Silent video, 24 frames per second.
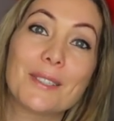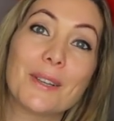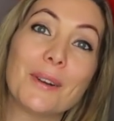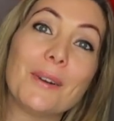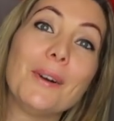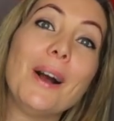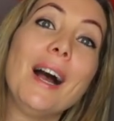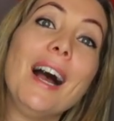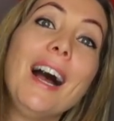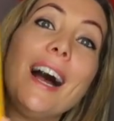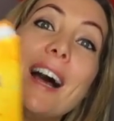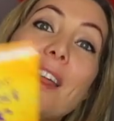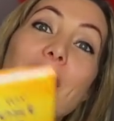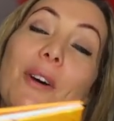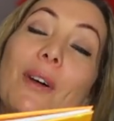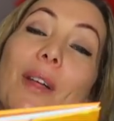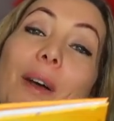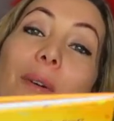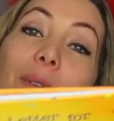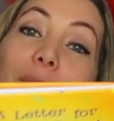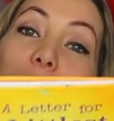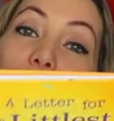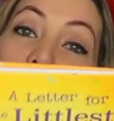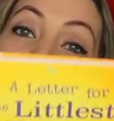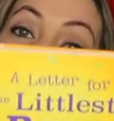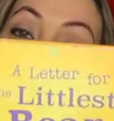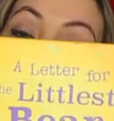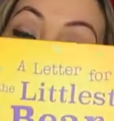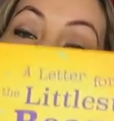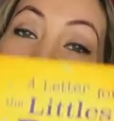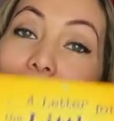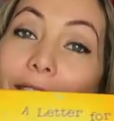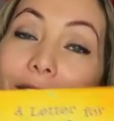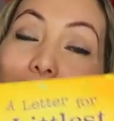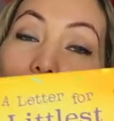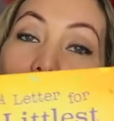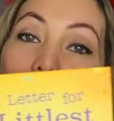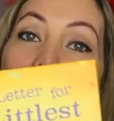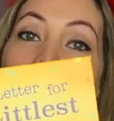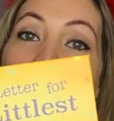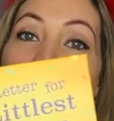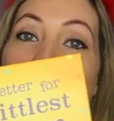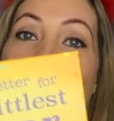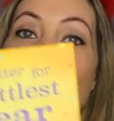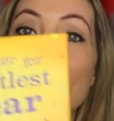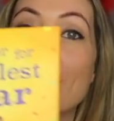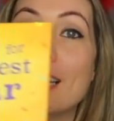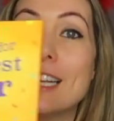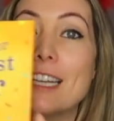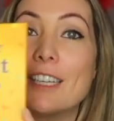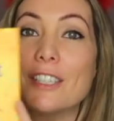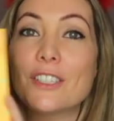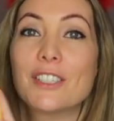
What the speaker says: So I thought that was really, really lovely